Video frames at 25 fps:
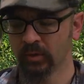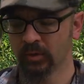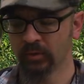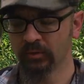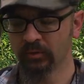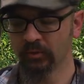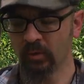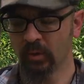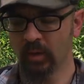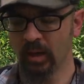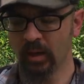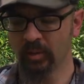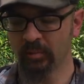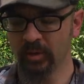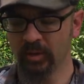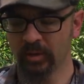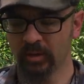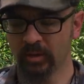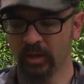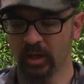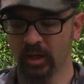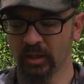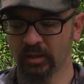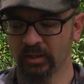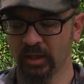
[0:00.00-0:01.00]
So I'm going
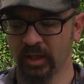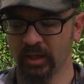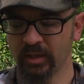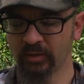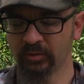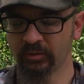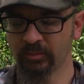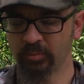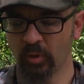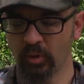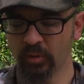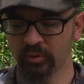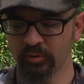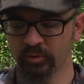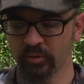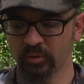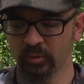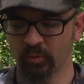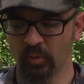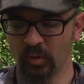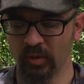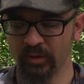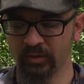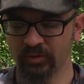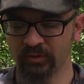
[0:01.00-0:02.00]
to cut that
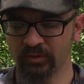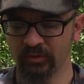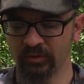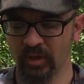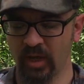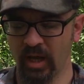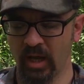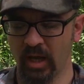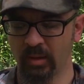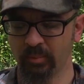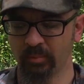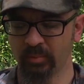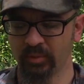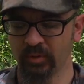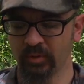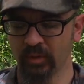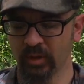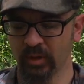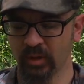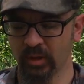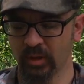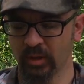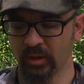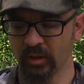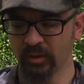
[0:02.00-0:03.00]
exposure one stop
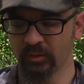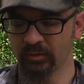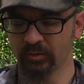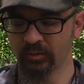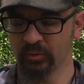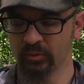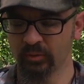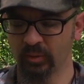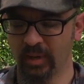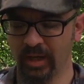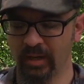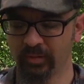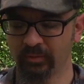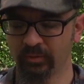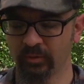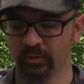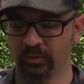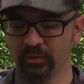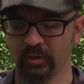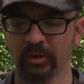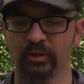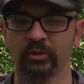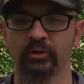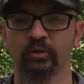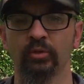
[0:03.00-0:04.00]
to
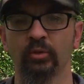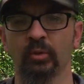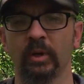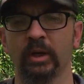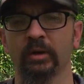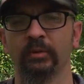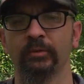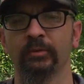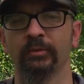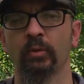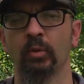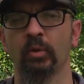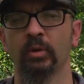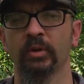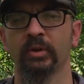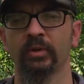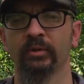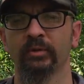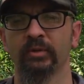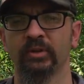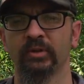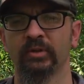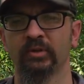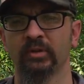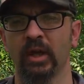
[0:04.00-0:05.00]
f32 at a fourth
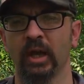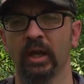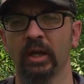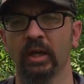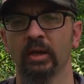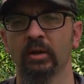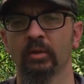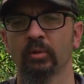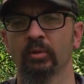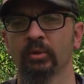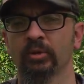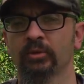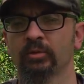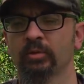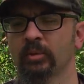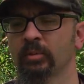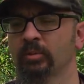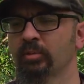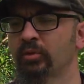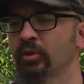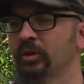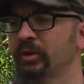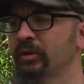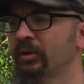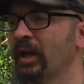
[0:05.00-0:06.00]
of a second, which
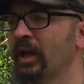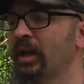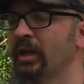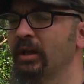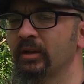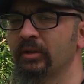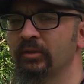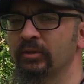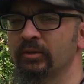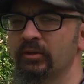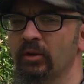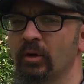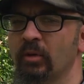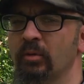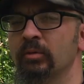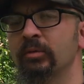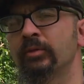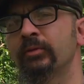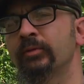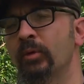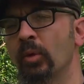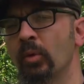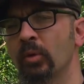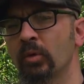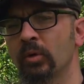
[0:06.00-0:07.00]
would put that in zone
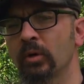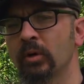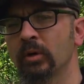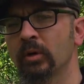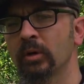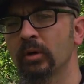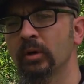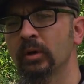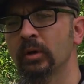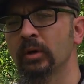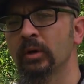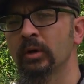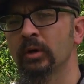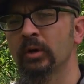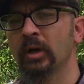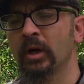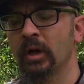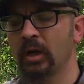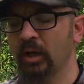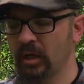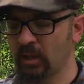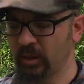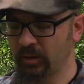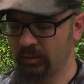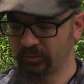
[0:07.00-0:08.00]
4.
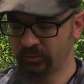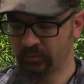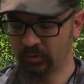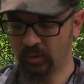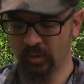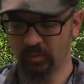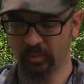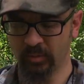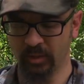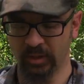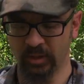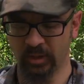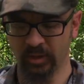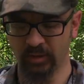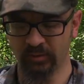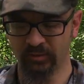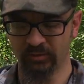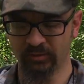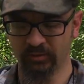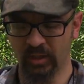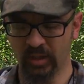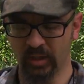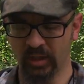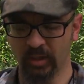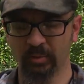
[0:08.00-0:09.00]
So I'm going to get
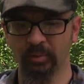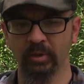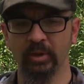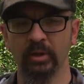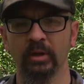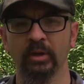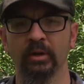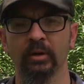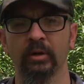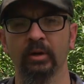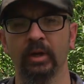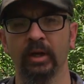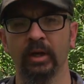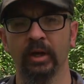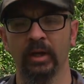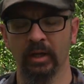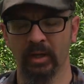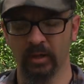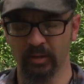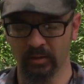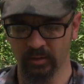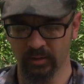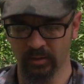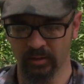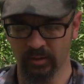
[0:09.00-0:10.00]
set up here
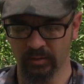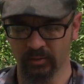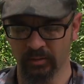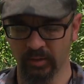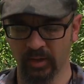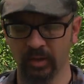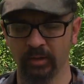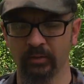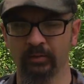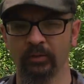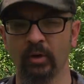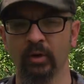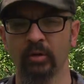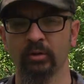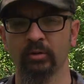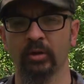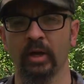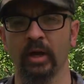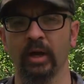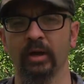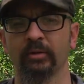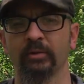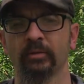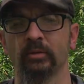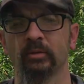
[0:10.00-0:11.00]
and take a
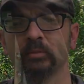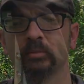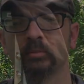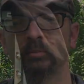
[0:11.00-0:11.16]
photograph.